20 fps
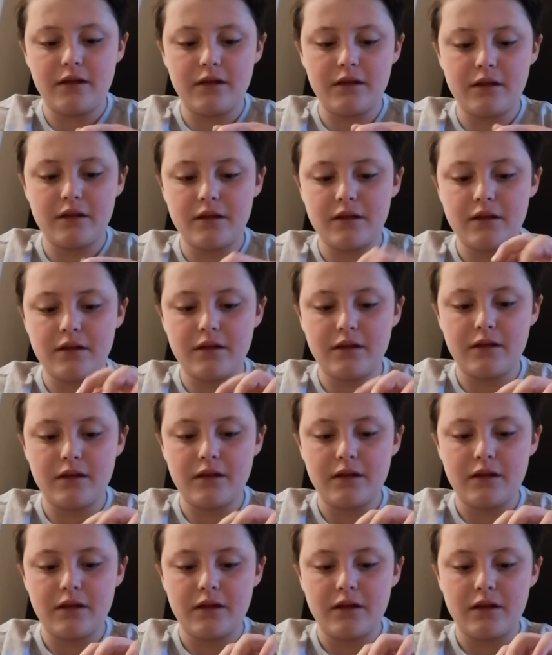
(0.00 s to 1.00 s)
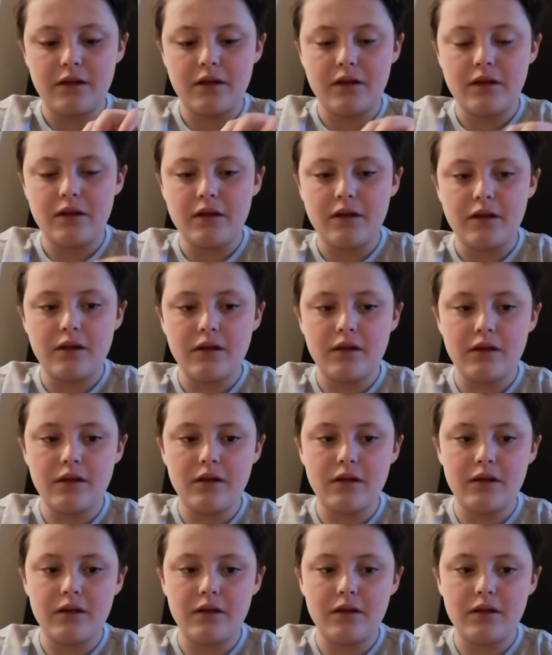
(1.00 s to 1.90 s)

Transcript: Nothing is said.